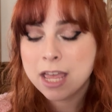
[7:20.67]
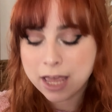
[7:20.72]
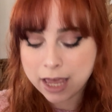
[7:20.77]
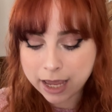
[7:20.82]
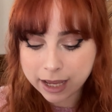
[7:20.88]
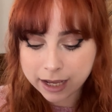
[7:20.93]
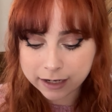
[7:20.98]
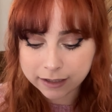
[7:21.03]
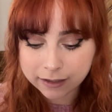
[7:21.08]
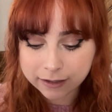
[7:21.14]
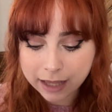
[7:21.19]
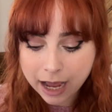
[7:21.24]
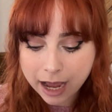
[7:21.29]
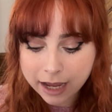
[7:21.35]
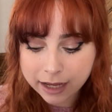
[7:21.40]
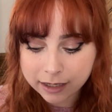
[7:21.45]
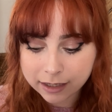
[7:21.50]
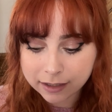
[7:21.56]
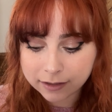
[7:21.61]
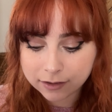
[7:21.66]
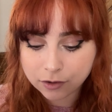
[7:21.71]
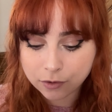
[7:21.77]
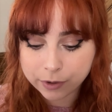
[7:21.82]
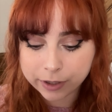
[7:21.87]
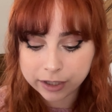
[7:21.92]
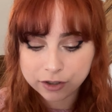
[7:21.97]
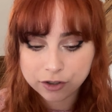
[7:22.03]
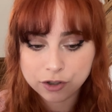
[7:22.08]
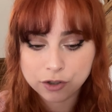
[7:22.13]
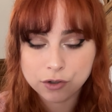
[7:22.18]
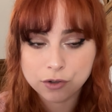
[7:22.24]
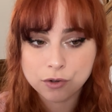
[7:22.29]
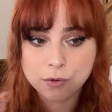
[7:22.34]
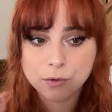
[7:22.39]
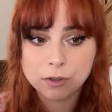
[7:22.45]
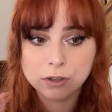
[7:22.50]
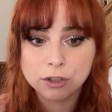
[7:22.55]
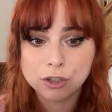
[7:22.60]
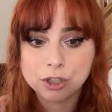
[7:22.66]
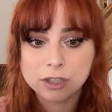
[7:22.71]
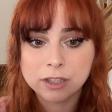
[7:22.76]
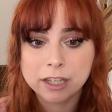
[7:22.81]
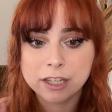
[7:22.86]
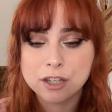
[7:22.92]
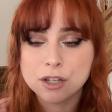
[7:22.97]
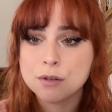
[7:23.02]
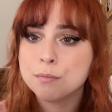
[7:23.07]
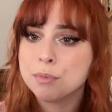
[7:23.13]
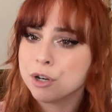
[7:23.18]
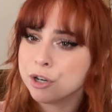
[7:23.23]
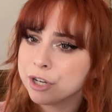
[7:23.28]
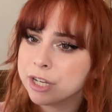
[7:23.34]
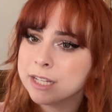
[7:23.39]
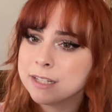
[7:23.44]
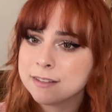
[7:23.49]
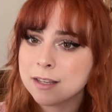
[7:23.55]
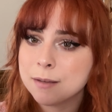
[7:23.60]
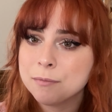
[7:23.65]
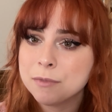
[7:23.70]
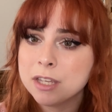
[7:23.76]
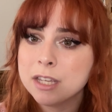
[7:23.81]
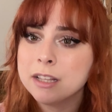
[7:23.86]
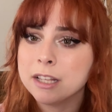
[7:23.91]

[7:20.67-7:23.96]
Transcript: And that is going to look like you're burning something.